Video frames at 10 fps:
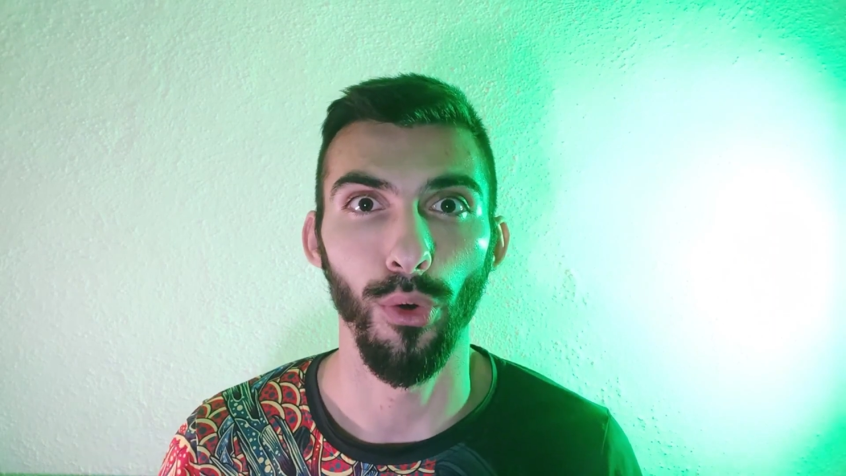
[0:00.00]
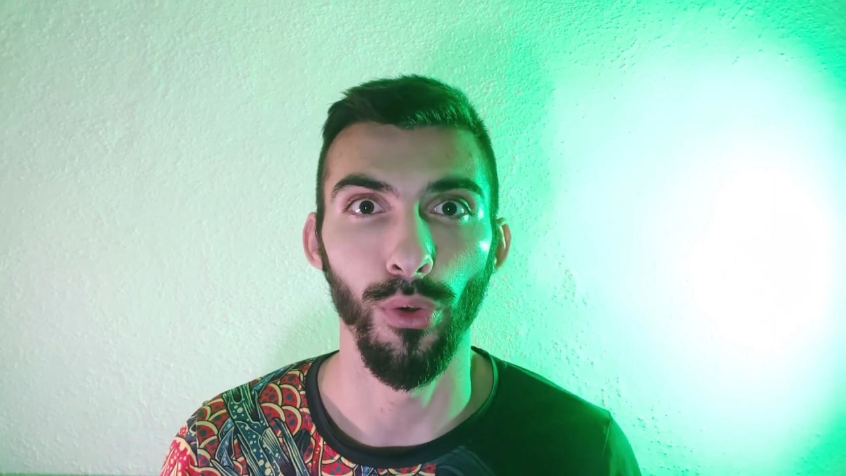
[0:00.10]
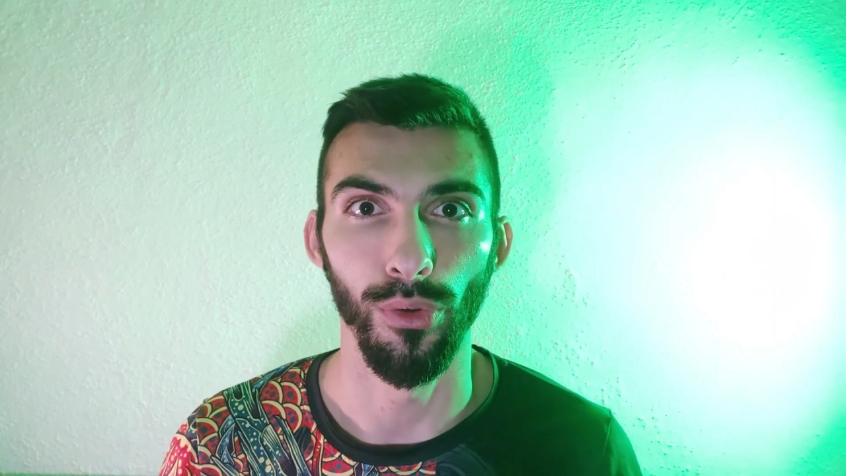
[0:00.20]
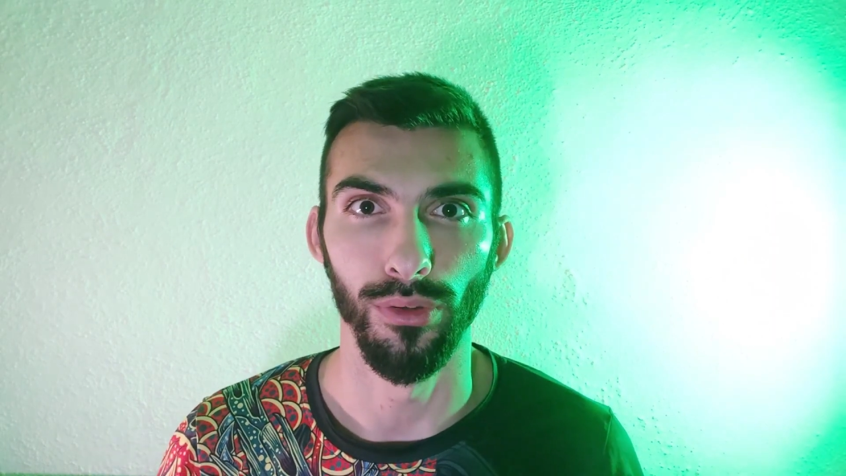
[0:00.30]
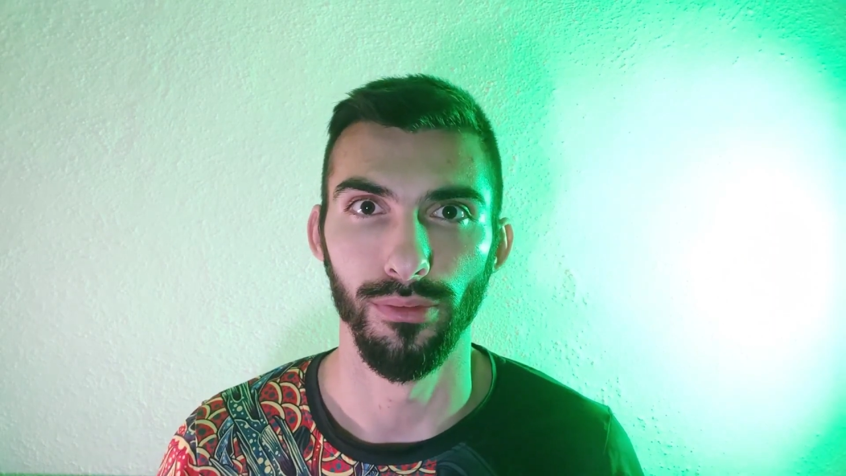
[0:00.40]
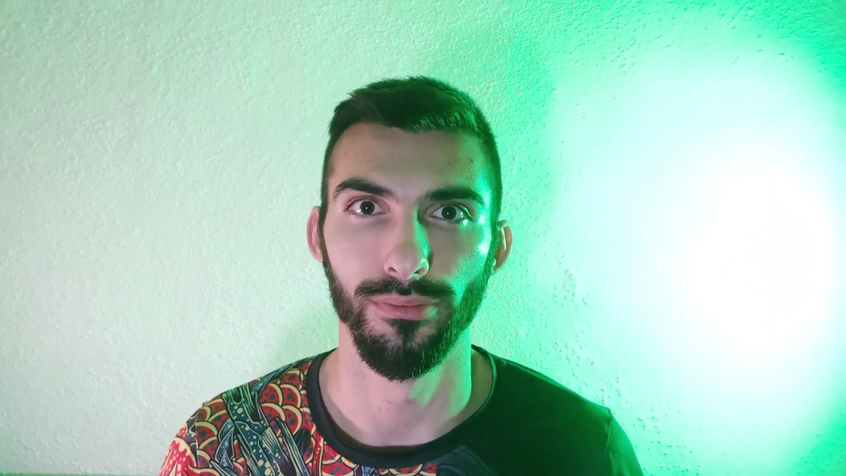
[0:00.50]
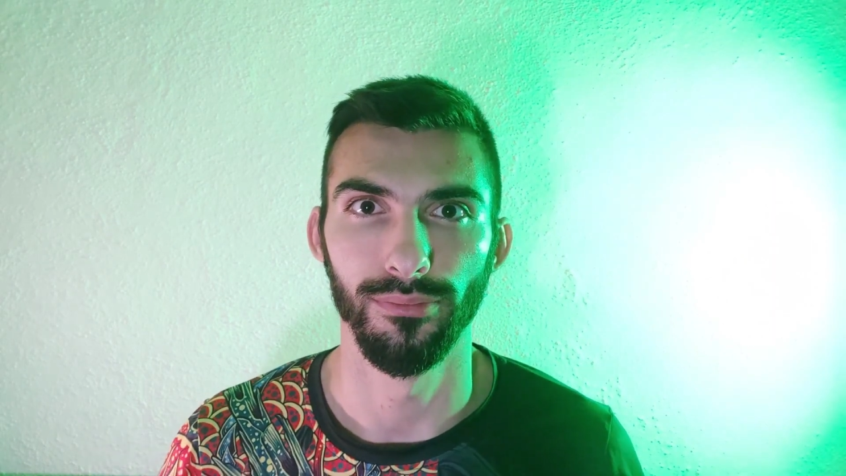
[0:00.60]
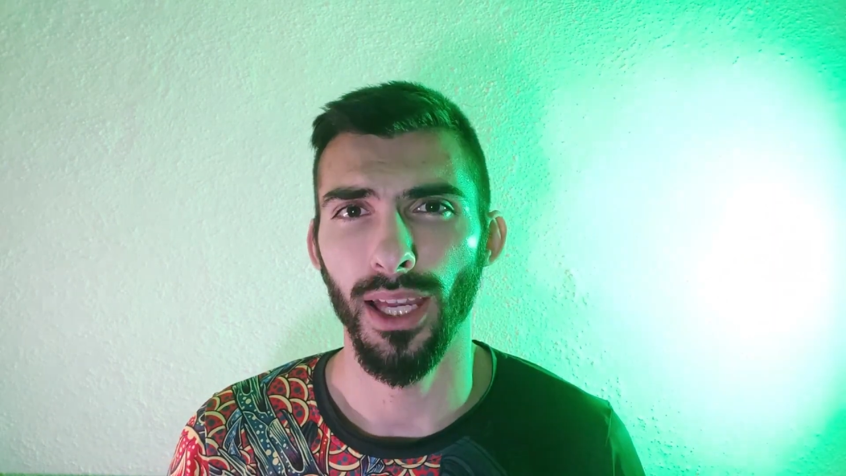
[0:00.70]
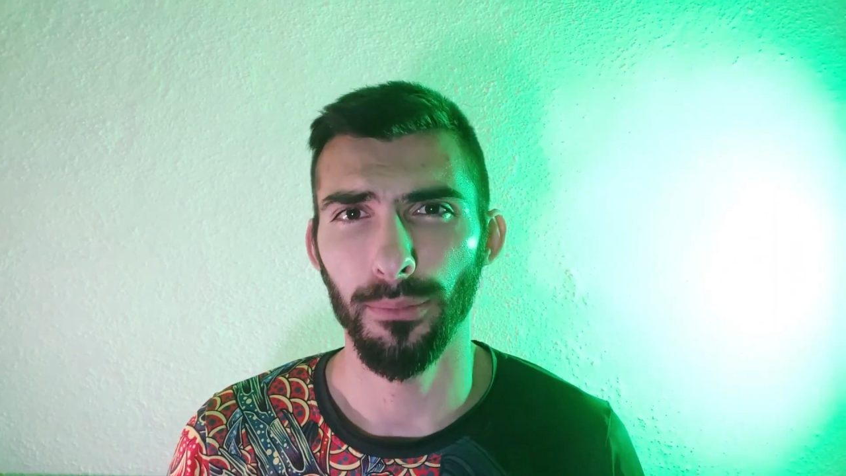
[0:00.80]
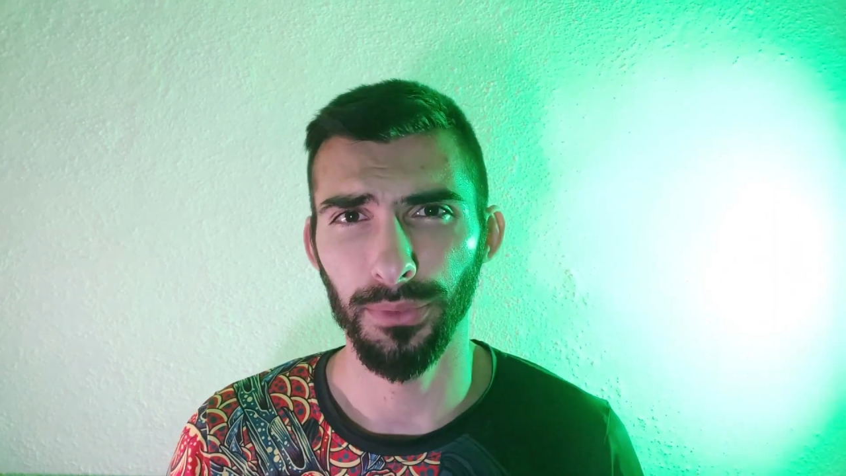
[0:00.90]
all.
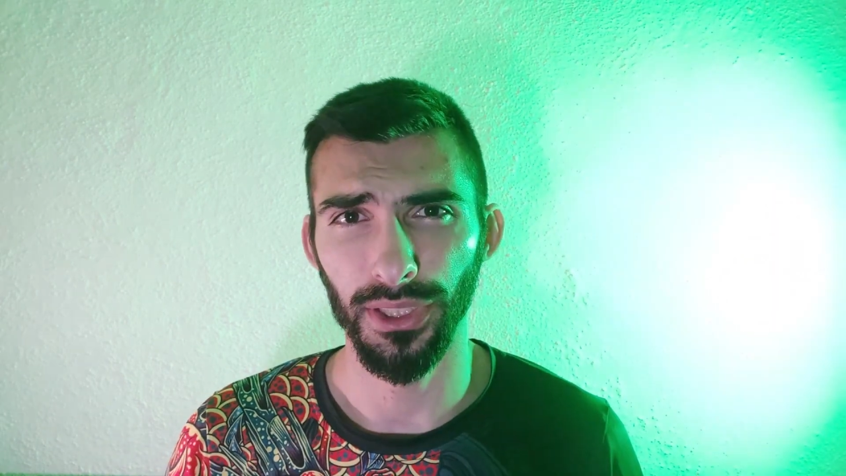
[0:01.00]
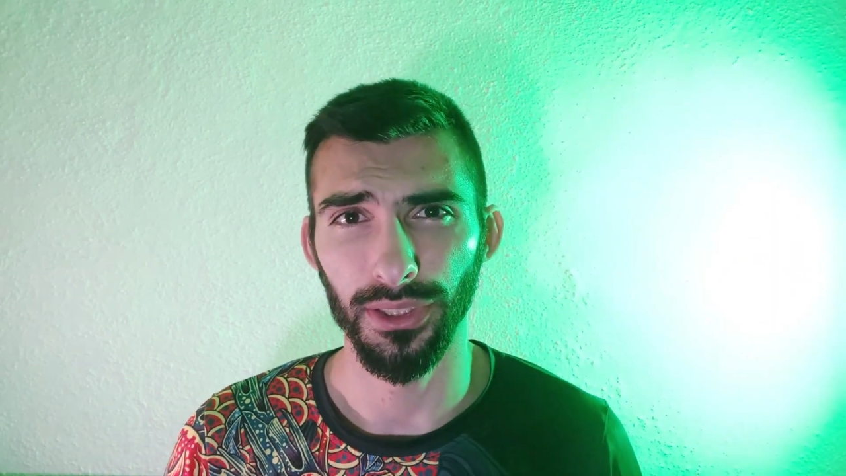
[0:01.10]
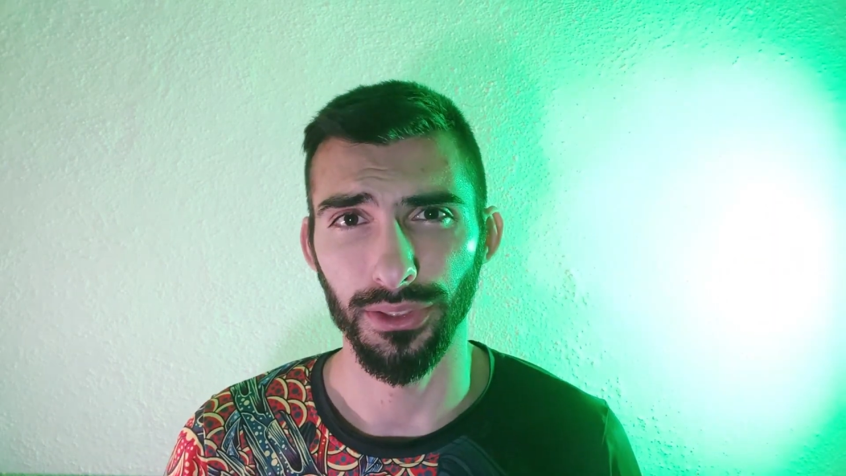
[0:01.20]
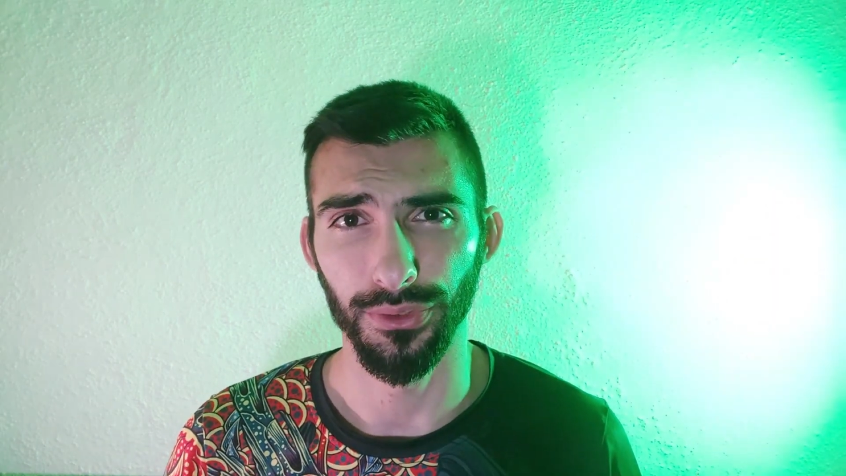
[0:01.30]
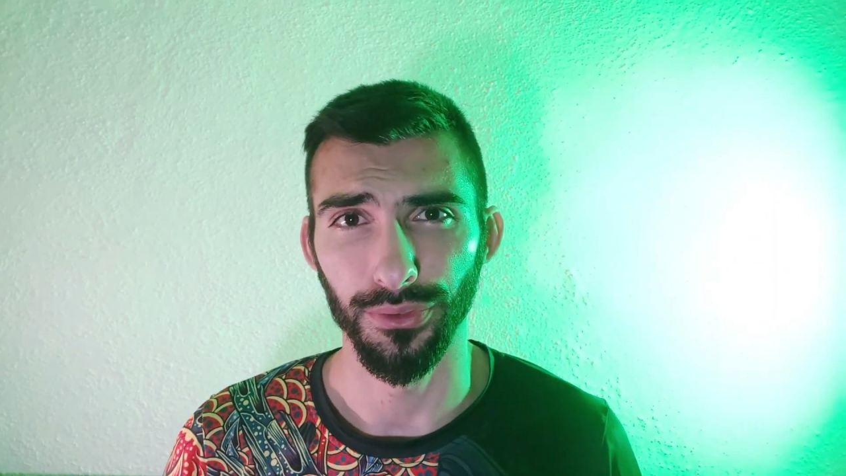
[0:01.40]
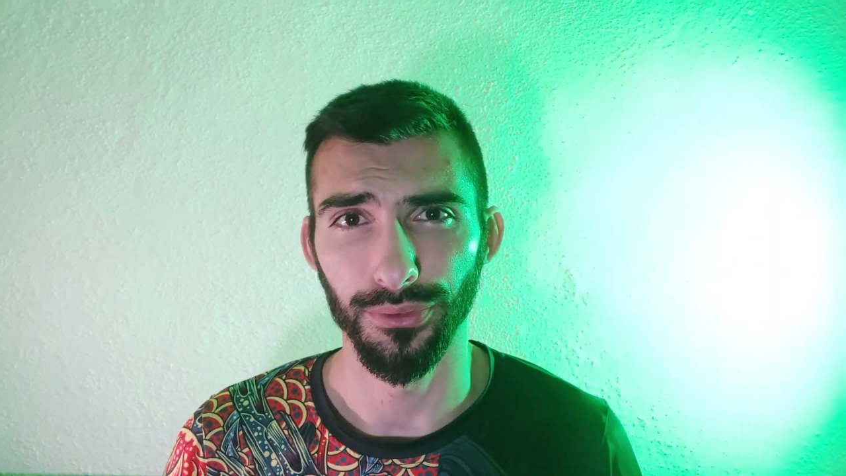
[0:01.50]
I'm telling you,